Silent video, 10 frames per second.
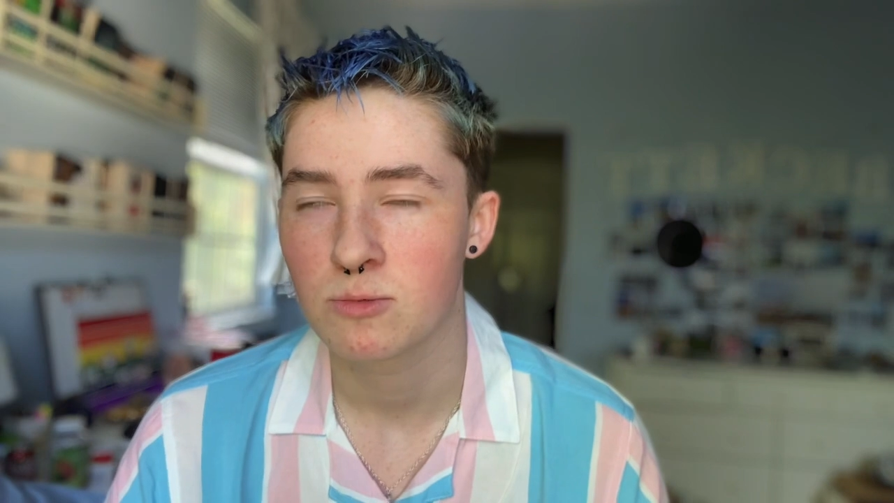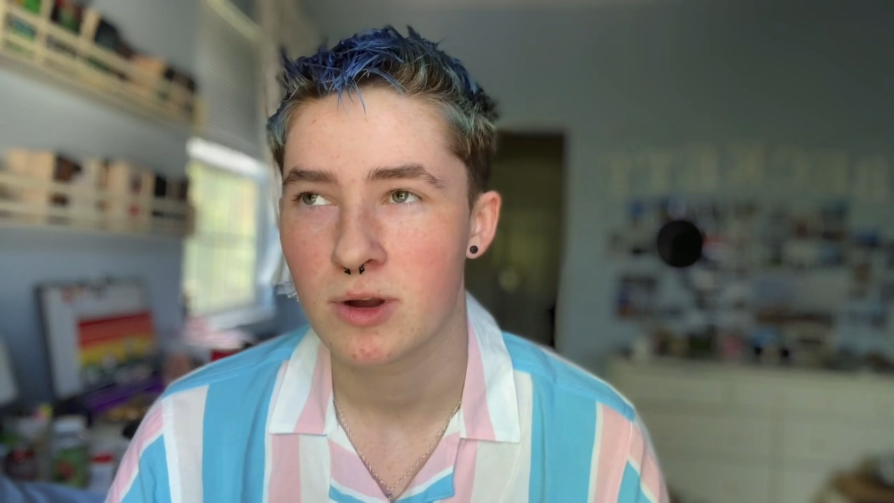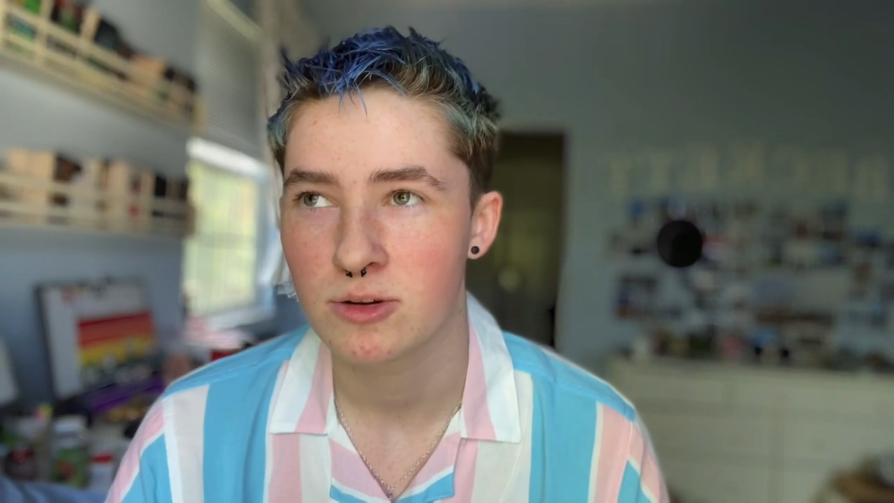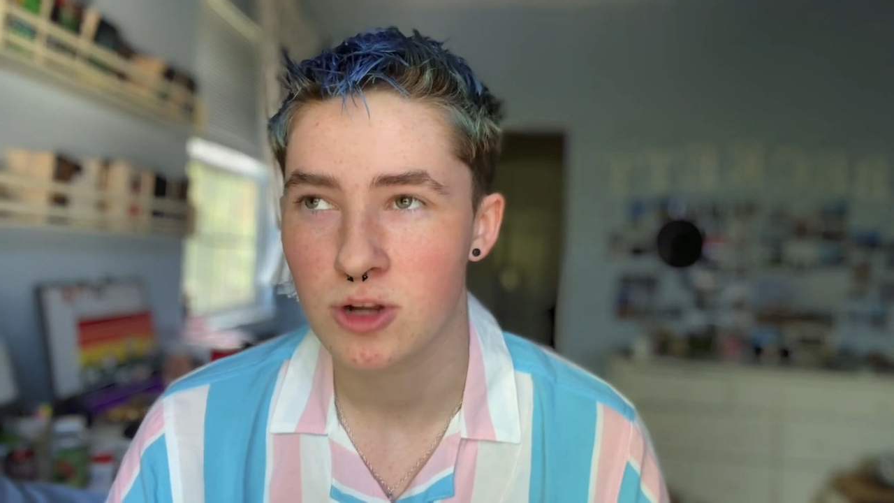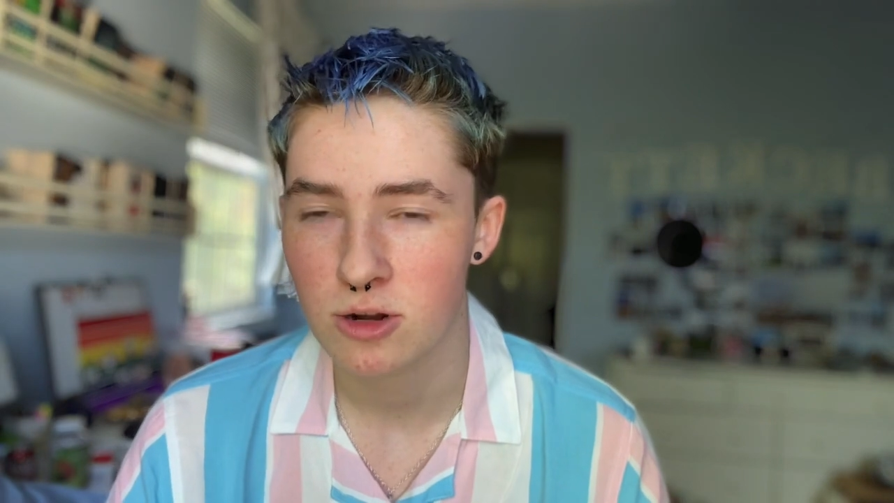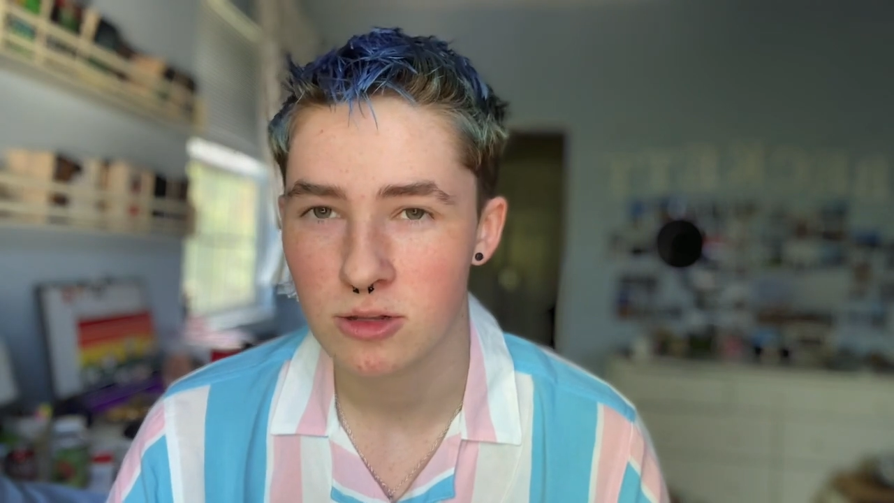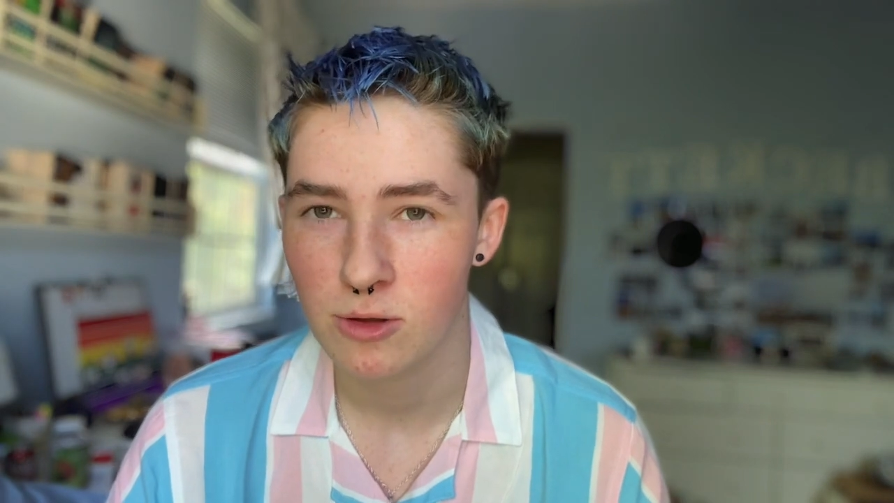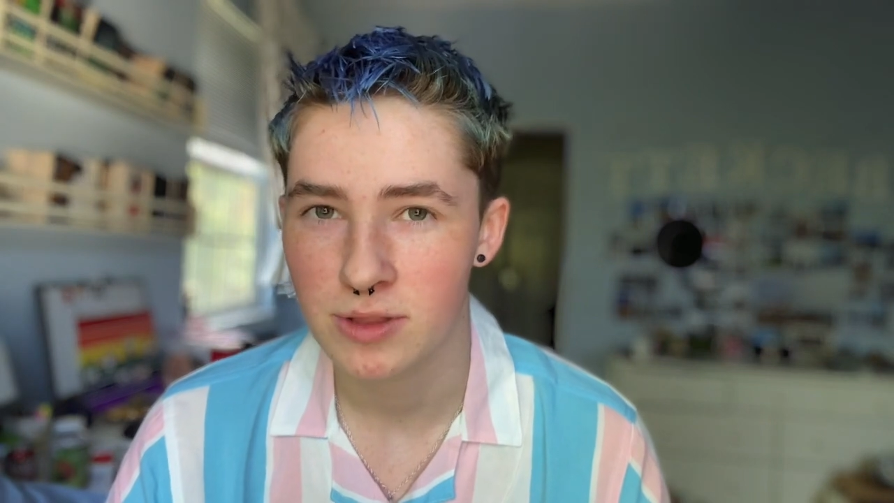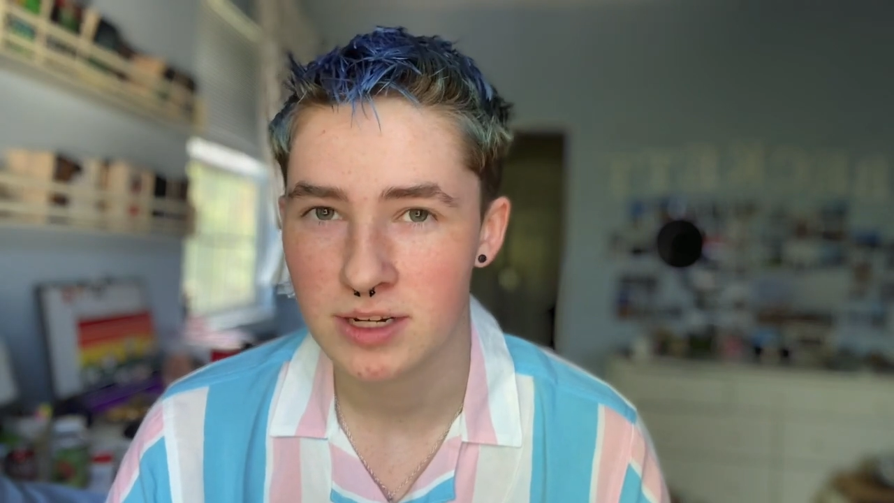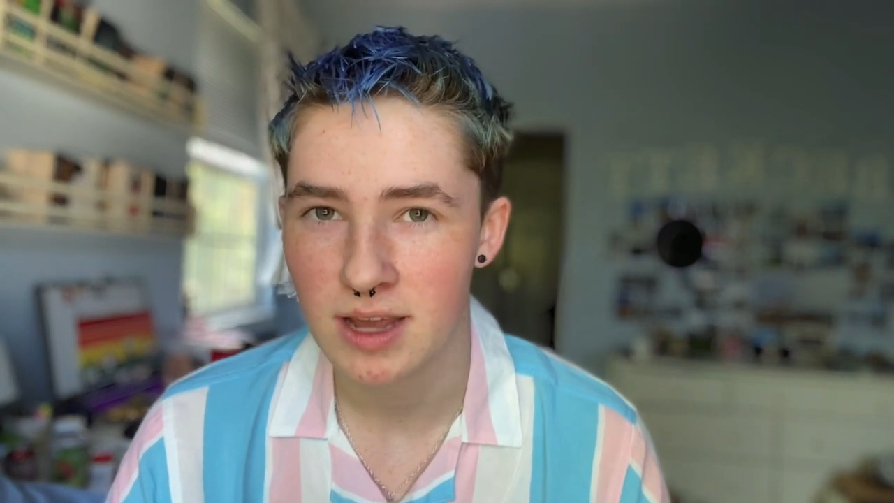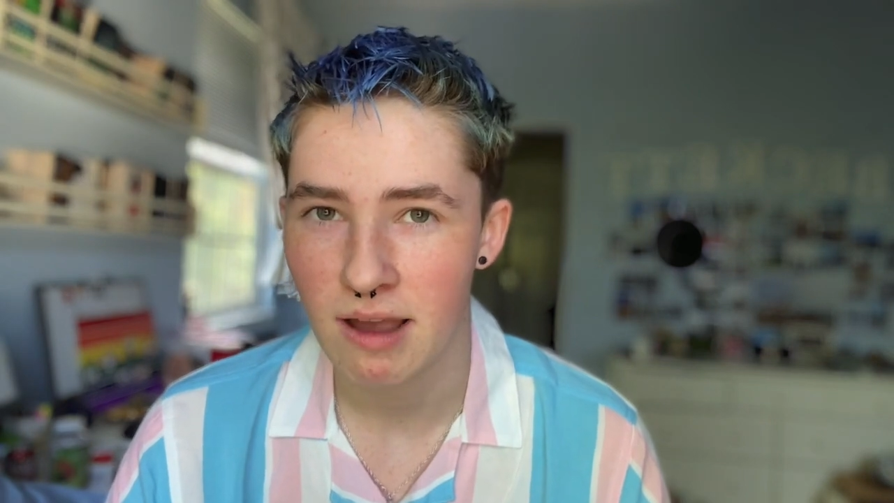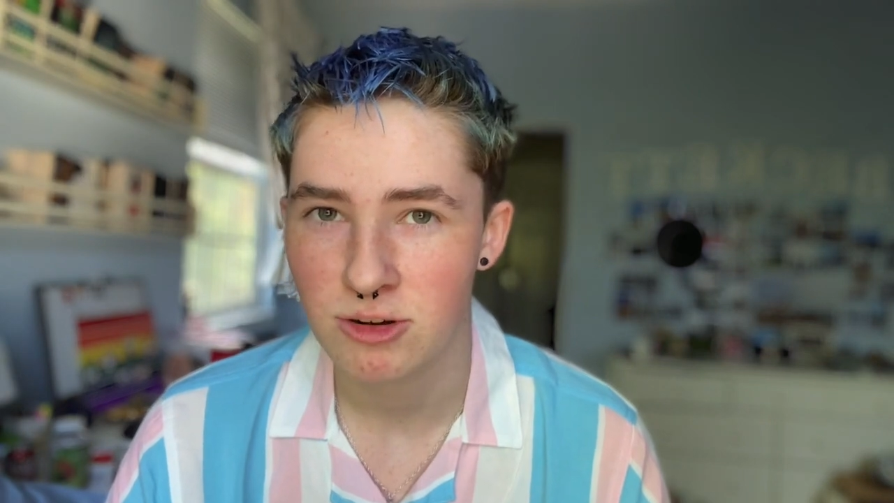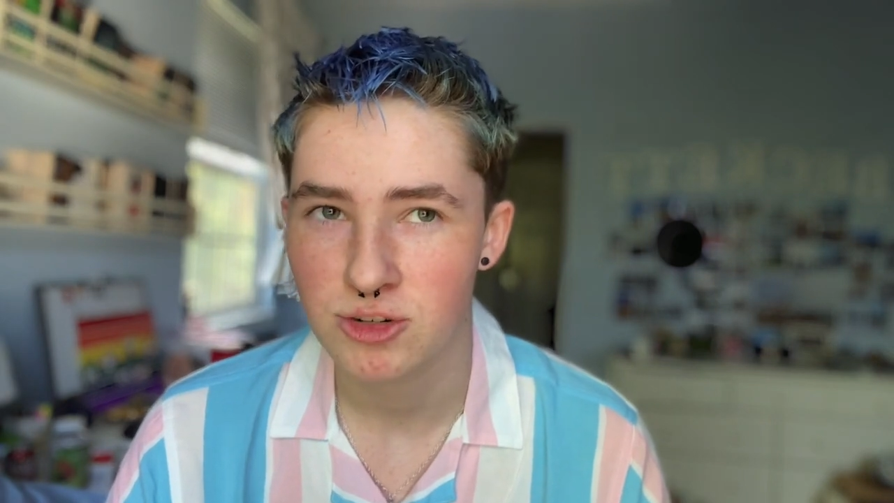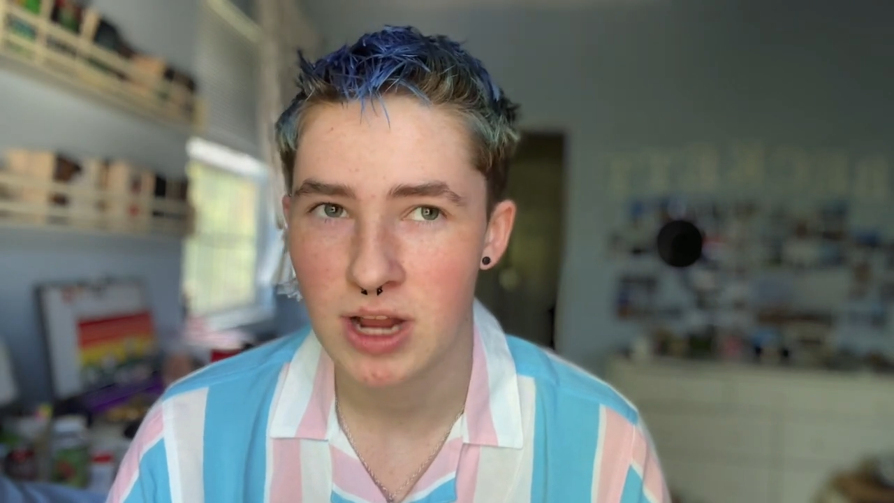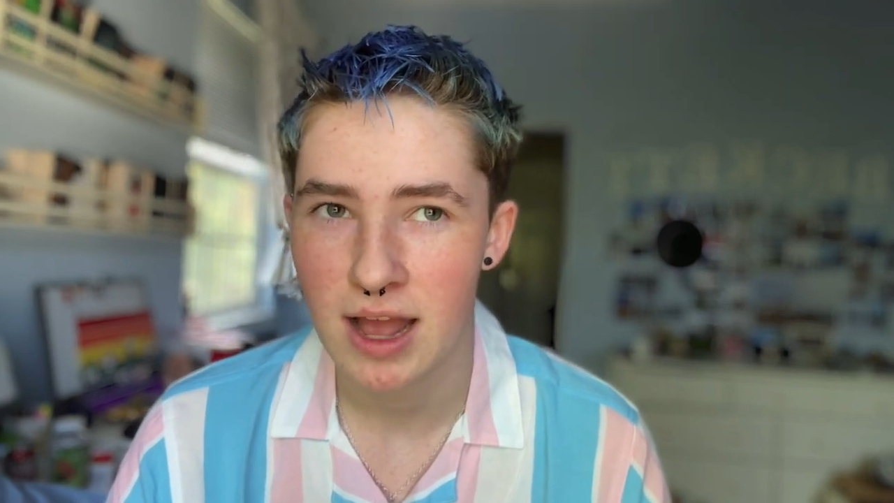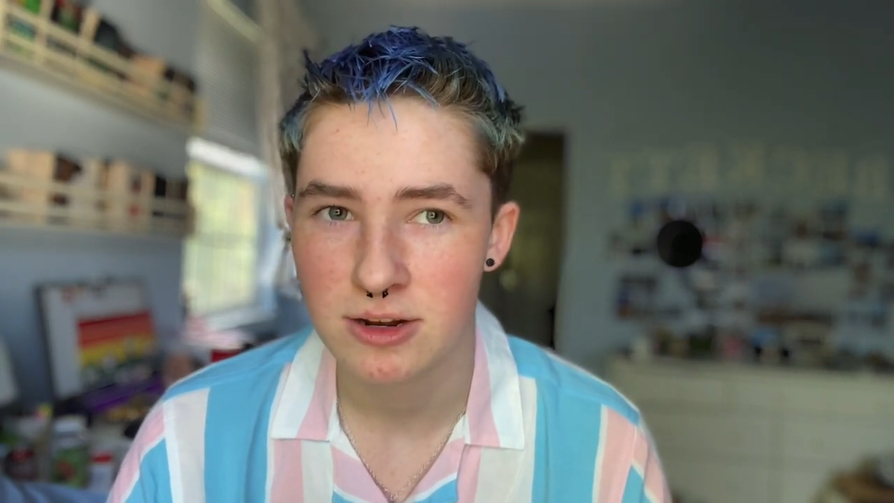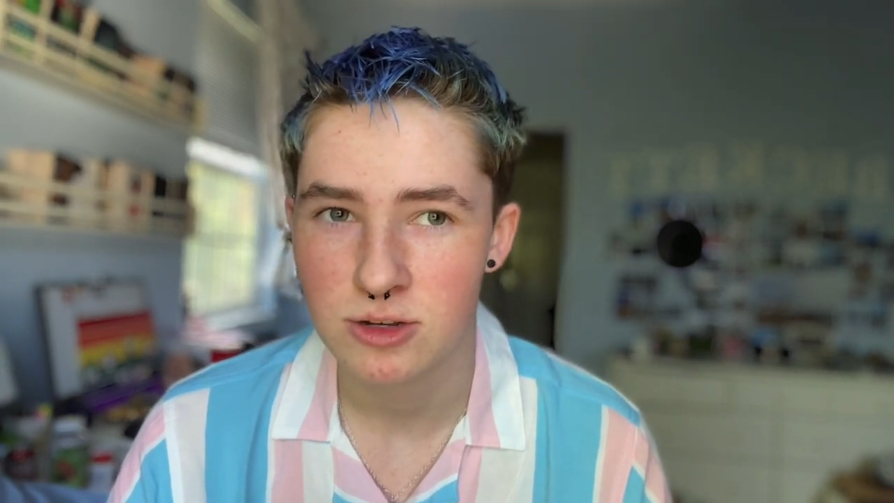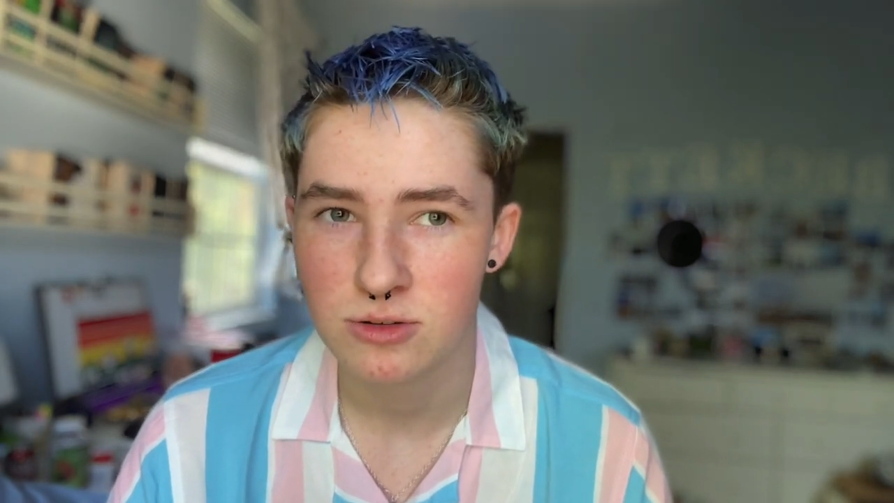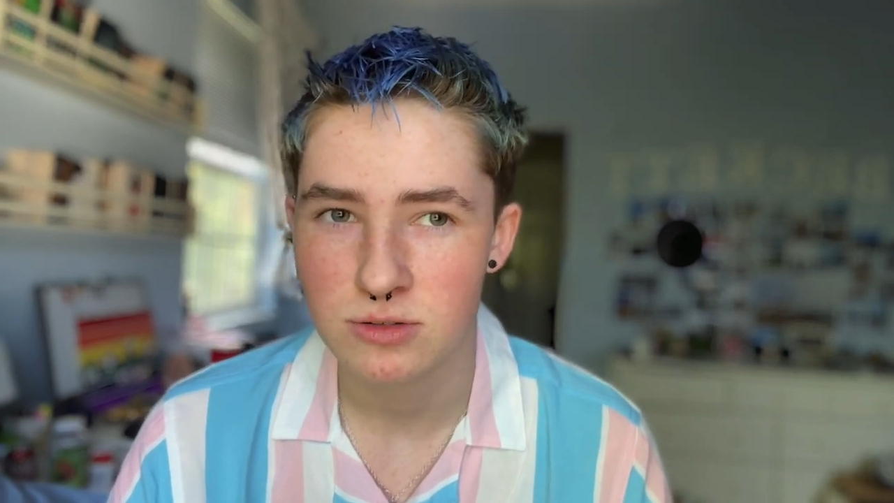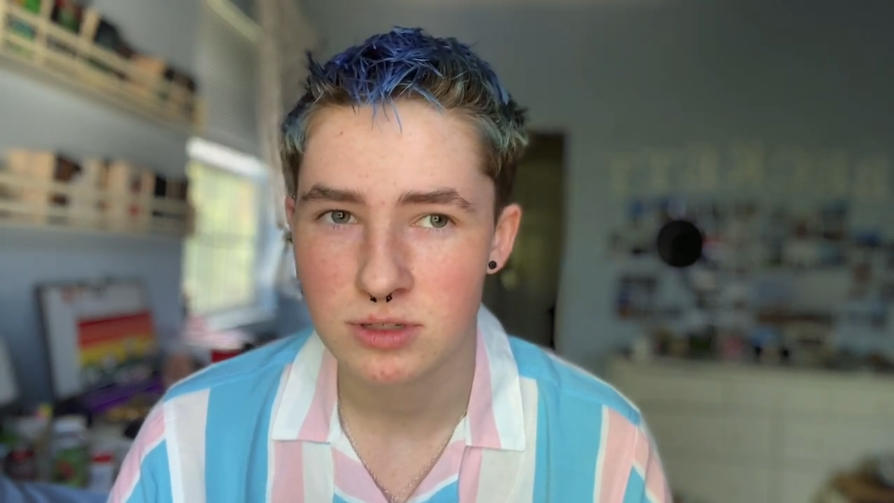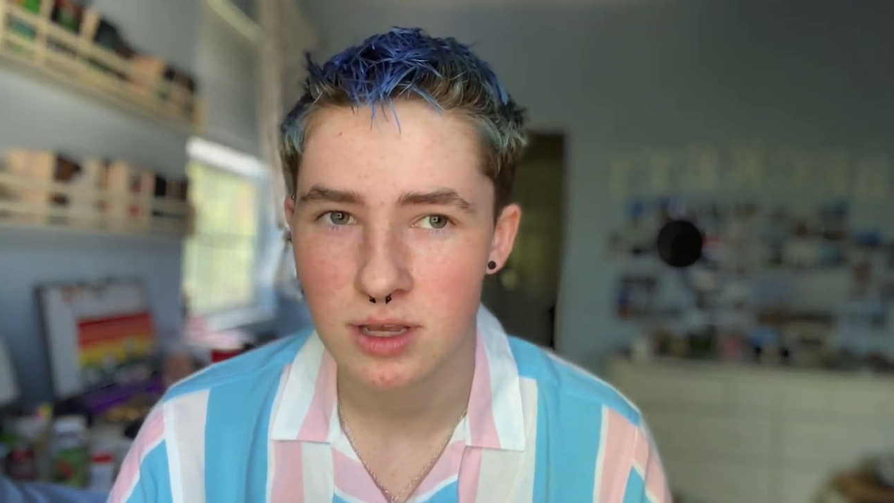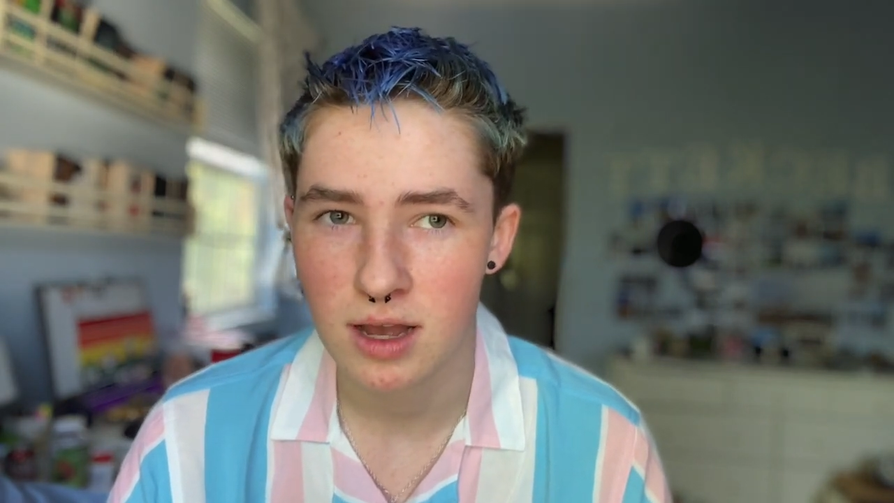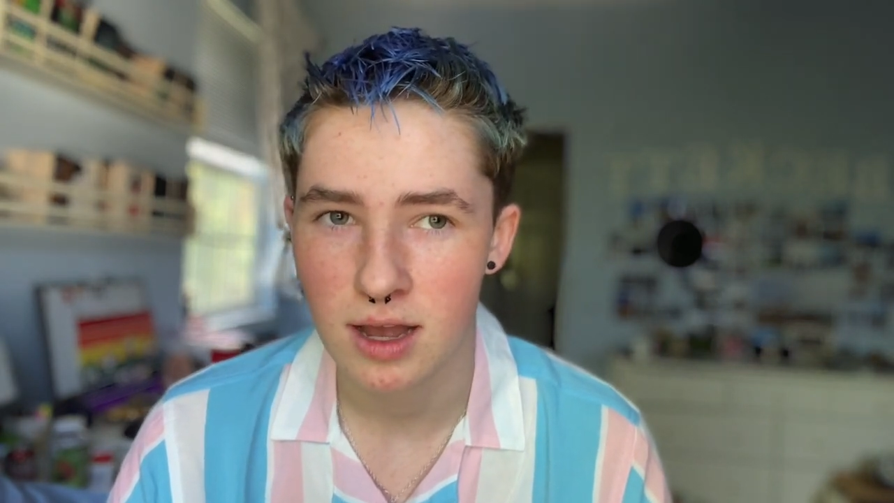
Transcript: wear dark clothing to hide shadows,